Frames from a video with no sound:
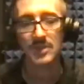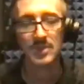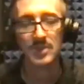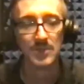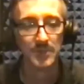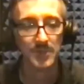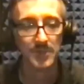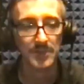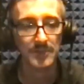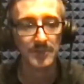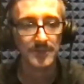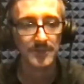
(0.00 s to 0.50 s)

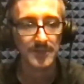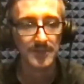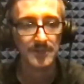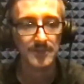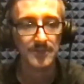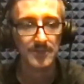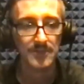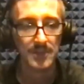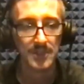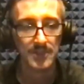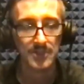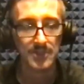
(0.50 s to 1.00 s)
into is
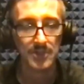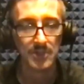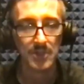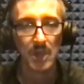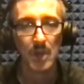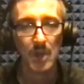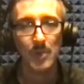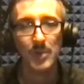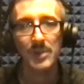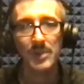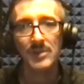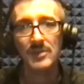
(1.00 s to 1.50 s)

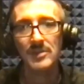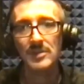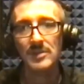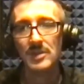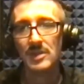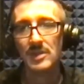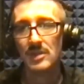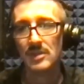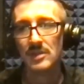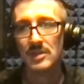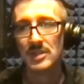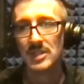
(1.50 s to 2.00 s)

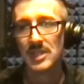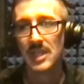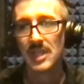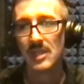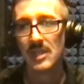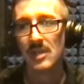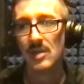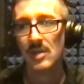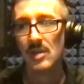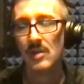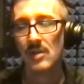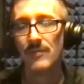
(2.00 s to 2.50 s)

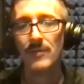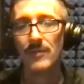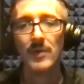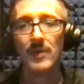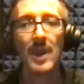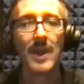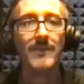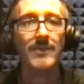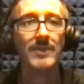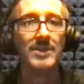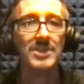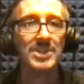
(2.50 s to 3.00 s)
you're
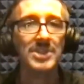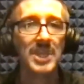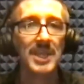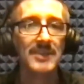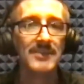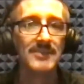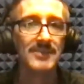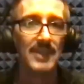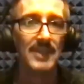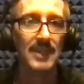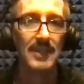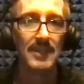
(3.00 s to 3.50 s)
forever
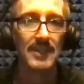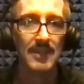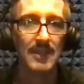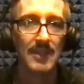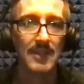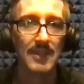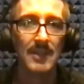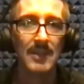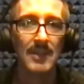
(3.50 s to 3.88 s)
chasing